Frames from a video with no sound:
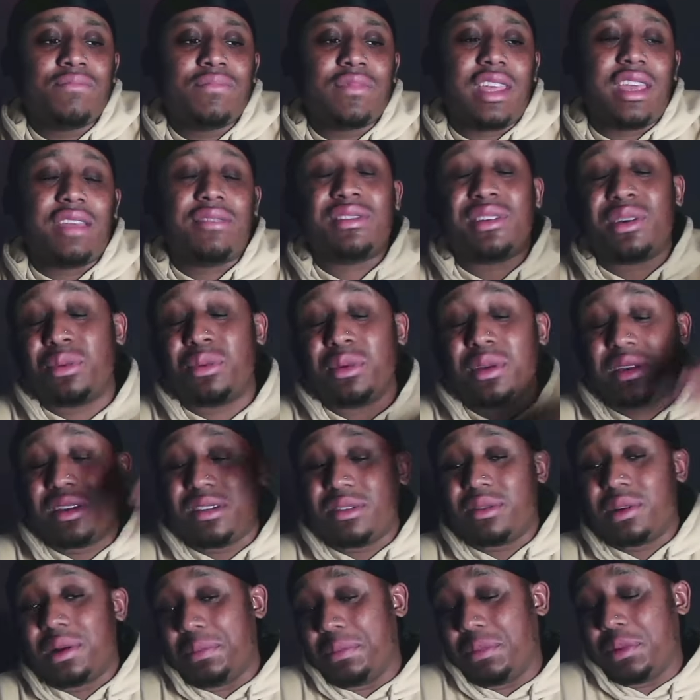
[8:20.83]
even though we
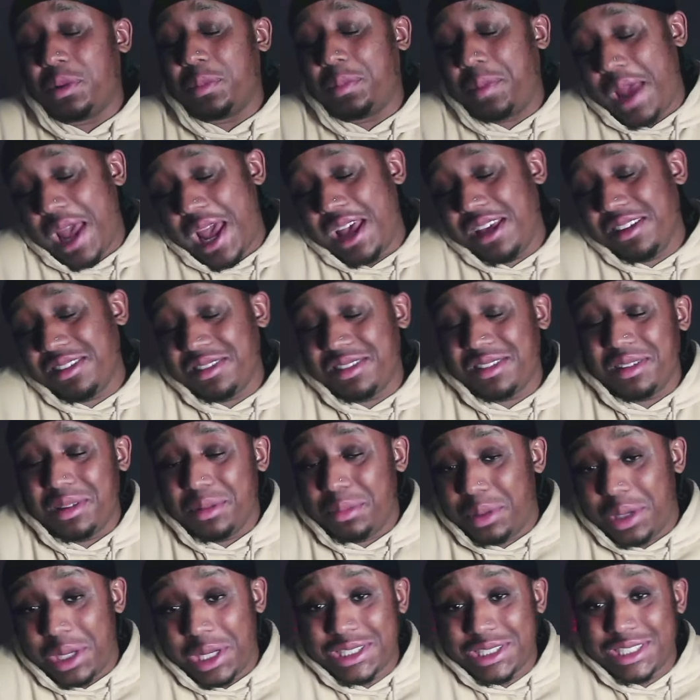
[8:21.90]
we're, past the
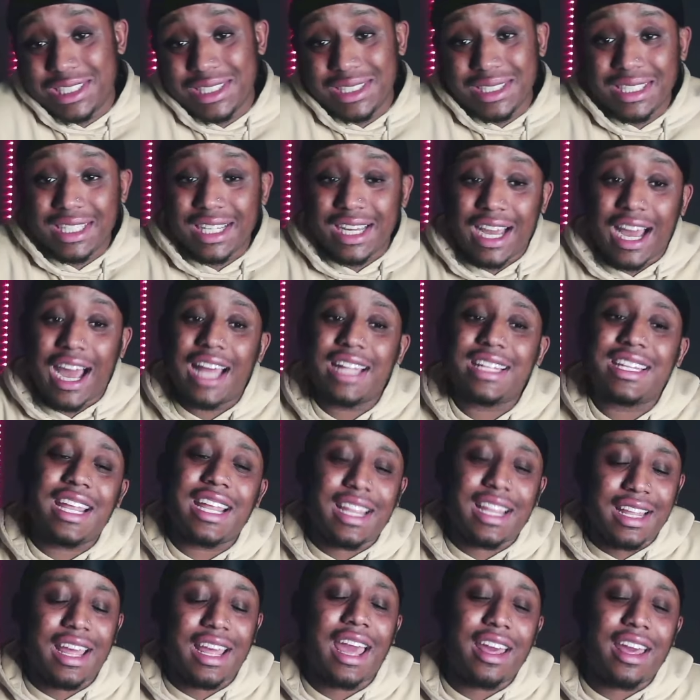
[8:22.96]
Bucks. I
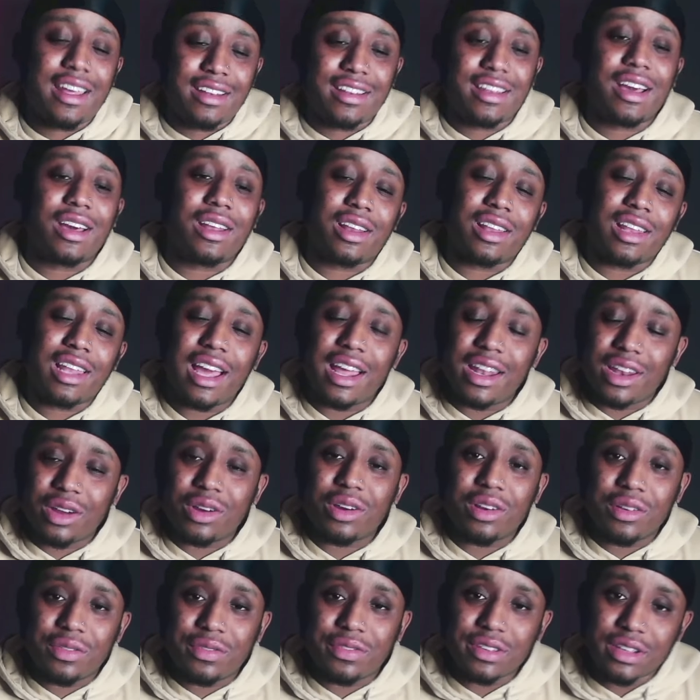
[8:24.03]
think at down the line they're
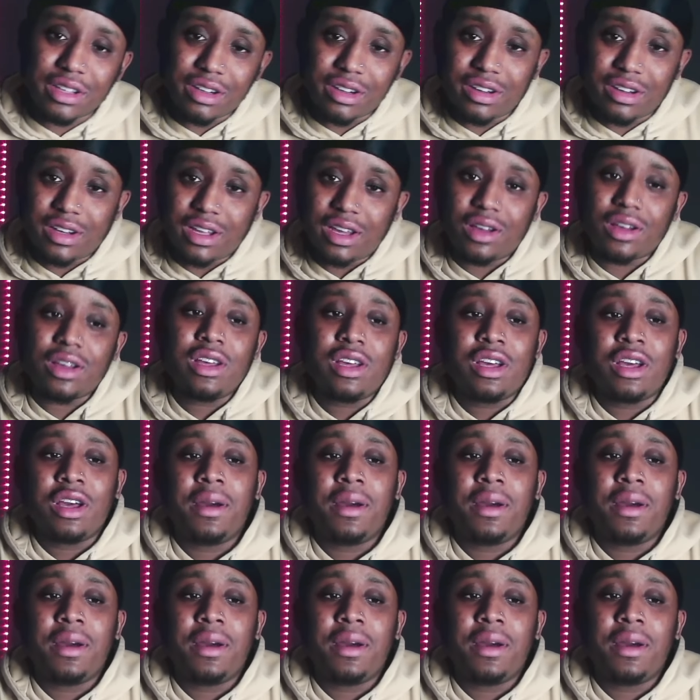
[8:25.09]
gonna figure it out.